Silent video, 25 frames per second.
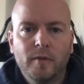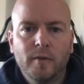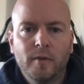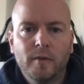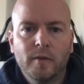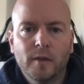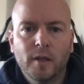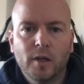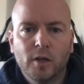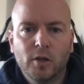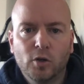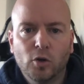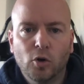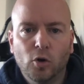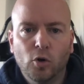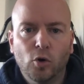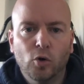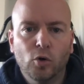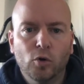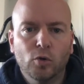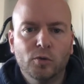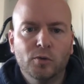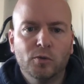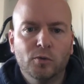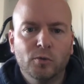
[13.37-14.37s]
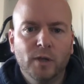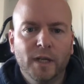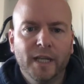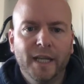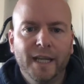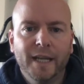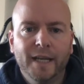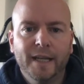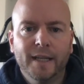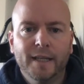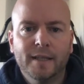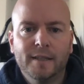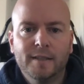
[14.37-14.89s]
the cold
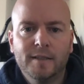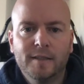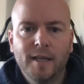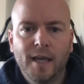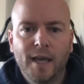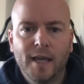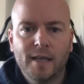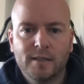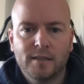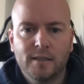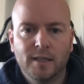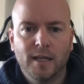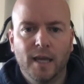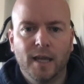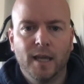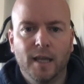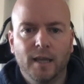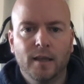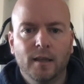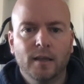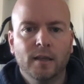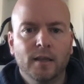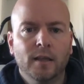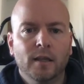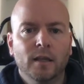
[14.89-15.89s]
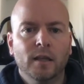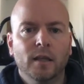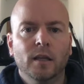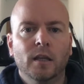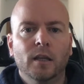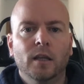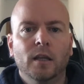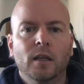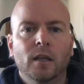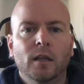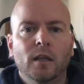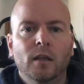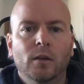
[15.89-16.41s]
read test day.
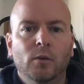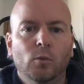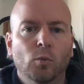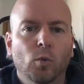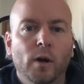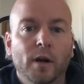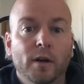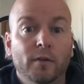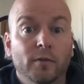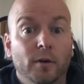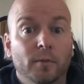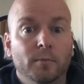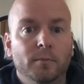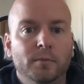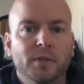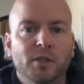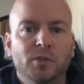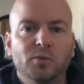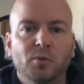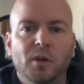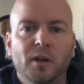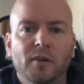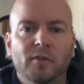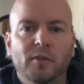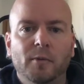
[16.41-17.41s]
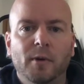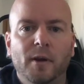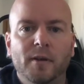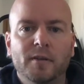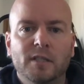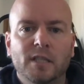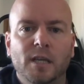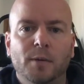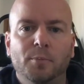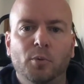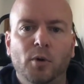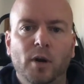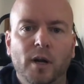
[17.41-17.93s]
One of them, just one of them. I
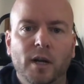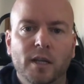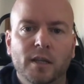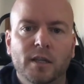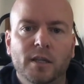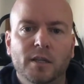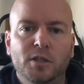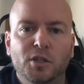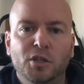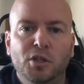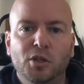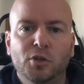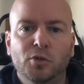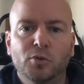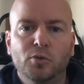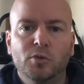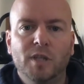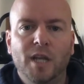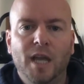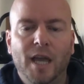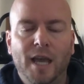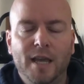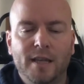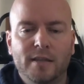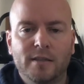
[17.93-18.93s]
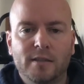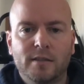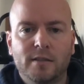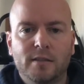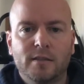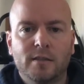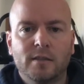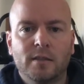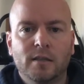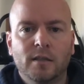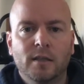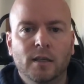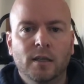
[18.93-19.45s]
separated the two
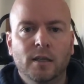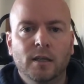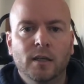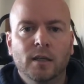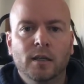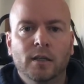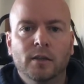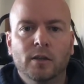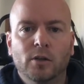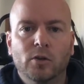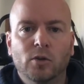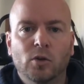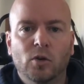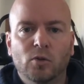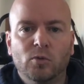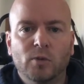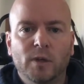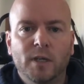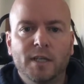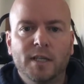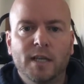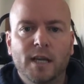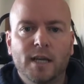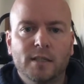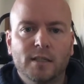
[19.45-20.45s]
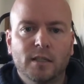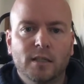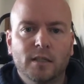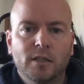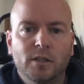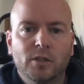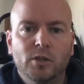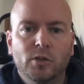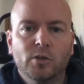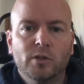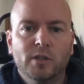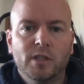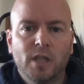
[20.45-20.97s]
tests, the cold read test, into
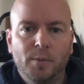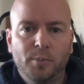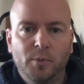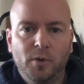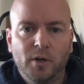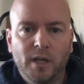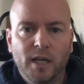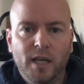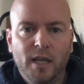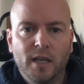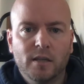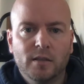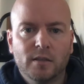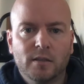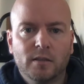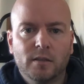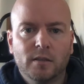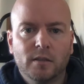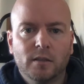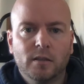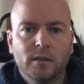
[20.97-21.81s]
two separate days.